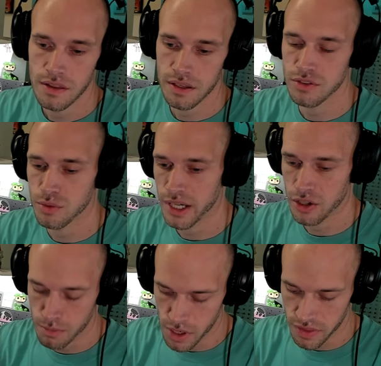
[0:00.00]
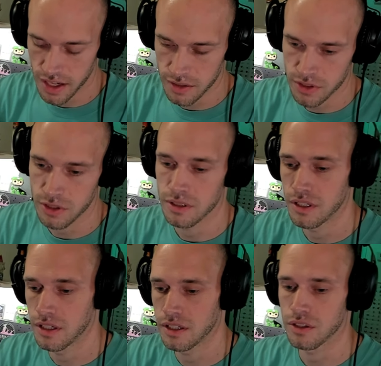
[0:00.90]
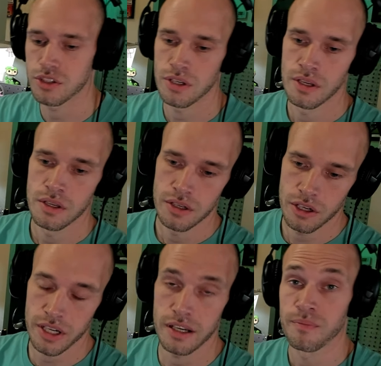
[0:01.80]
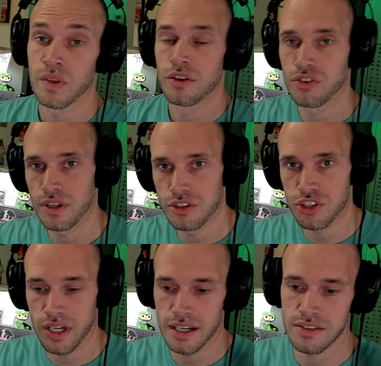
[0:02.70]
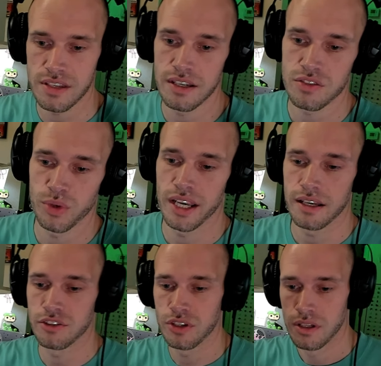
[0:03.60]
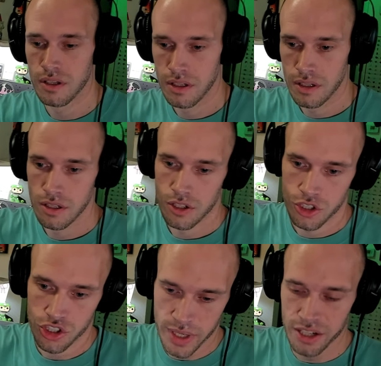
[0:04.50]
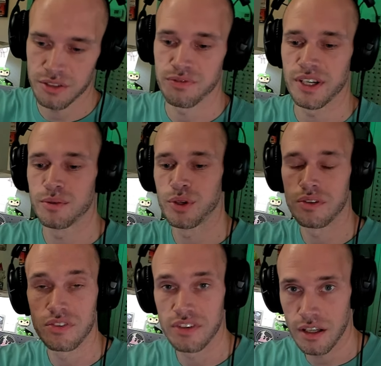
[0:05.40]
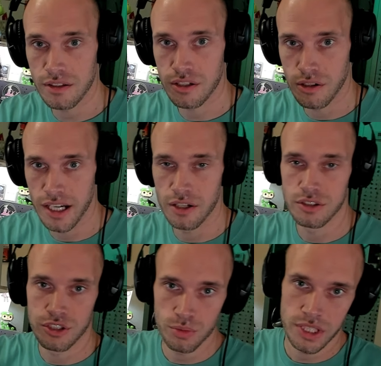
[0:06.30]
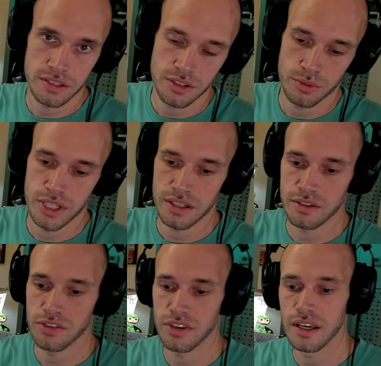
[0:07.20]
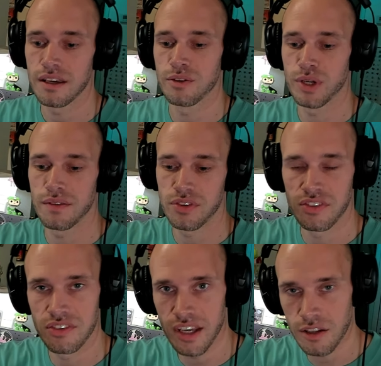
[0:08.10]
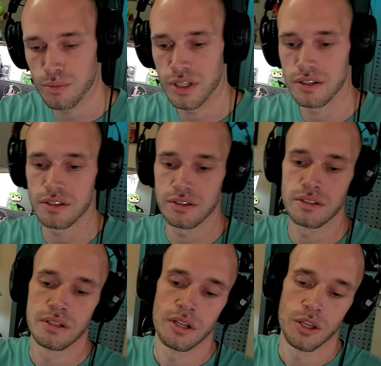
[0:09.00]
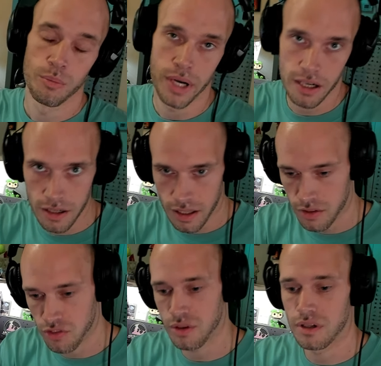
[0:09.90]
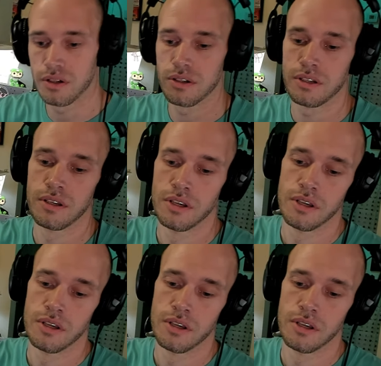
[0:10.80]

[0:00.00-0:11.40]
things are about a month after in English. Okay, so there's your eight sets. We had Shrouded Fable, Stellar Crown, To Be Determined English set, and then we have Stellar Miracle, Paradise Dragona,